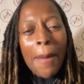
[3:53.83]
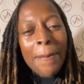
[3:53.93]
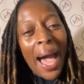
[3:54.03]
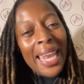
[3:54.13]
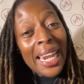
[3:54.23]

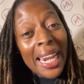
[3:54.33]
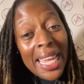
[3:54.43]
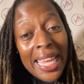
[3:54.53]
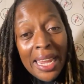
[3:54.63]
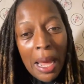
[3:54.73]
by
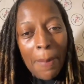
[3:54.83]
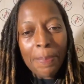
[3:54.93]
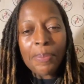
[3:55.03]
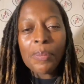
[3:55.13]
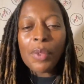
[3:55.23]
linking
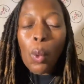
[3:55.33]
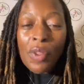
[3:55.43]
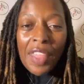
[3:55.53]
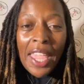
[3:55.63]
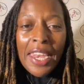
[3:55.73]
up
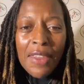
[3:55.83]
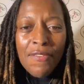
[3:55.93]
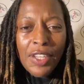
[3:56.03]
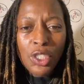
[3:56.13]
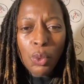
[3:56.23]
with
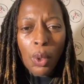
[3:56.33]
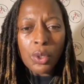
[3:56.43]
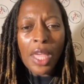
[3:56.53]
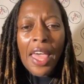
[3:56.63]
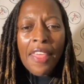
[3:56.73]

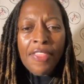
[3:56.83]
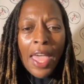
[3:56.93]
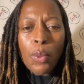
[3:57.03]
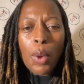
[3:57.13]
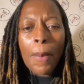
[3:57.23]
individuals
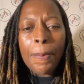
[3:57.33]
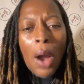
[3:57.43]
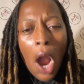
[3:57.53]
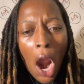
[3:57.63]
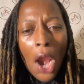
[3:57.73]
that will
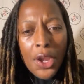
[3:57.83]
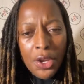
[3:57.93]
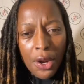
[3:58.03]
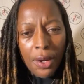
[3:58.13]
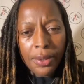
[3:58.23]

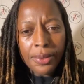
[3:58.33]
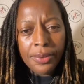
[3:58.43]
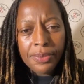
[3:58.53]
partner